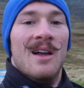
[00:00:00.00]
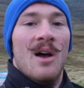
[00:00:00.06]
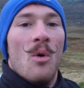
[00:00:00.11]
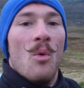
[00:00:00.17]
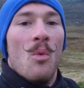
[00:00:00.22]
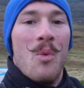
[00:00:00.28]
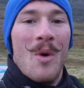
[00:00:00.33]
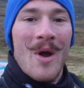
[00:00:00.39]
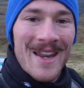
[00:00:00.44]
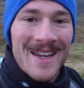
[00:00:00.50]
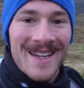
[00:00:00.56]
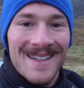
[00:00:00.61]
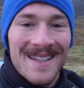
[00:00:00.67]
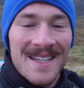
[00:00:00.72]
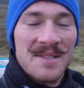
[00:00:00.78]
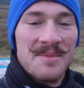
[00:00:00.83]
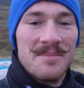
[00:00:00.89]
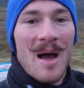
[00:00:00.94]
Wind
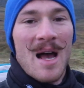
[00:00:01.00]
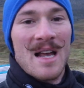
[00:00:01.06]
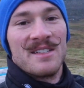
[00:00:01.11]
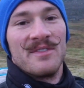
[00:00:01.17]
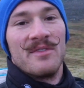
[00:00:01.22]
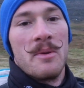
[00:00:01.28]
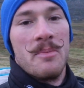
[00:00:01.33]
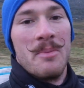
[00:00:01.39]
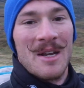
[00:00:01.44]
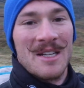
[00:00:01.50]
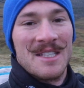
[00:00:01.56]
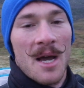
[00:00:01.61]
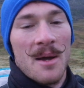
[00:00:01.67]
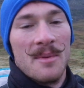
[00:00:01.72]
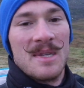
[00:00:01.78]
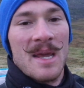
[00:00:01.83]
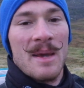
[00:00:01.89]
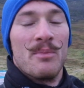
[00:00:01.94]
has massively picked
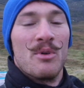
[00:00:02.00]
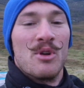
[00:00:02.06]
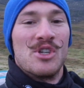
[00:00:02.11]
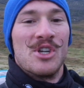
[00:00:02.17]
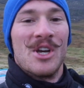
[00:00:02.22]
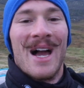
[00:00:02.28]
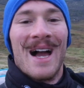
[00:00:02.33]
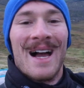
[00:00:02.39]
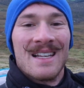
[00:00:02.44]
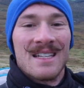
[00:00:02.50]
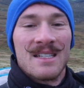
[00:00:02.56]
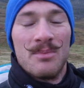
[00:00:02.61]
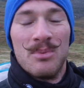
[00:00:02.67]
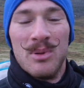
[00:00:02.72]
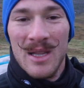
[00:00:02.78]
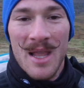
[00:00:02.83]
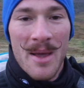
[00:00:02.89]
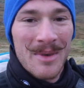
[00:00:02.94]
up, temperature has
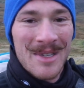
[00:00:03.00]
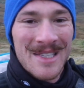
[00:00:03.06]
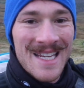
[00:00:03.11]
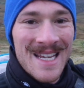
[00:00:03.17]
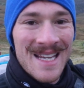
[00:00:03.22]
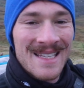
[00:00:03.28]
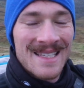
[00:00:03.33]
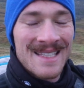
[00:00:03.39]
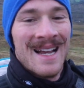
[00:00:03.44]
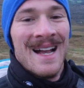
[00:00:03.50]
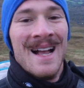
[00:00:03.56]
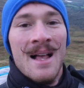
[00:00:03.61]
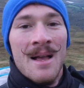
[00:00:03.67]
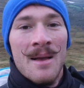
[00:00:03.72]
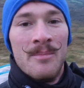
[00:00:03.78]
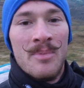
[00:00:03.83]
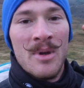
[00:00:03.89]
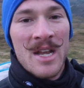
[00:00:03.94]
plummeted,
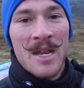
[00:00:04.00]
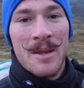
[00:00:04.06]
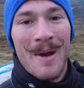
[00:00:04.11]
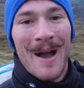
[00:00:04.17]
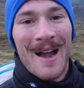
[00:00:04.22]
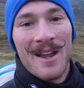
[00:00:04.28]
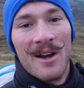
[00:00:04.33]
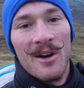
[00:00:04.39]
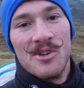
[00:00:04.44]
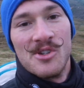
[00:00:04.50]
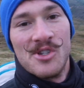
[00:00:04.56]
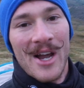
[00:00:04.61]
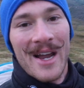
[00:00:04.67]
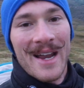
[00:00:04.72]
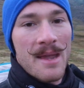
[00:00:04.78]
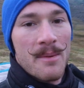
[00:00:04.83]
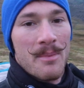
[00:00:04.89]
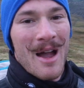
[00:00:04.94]
beanie back on,
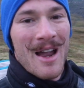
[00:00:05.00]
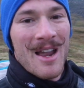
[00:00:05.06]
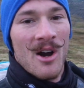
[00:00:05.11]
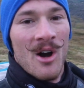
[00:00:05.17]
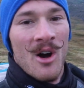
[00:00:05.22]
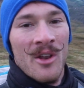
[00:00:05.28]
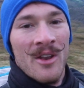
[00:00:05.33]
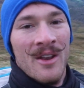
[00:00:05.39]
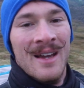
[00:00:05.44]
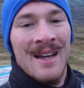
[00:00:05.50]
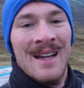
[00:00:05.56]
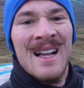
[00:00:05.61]
jacket back on.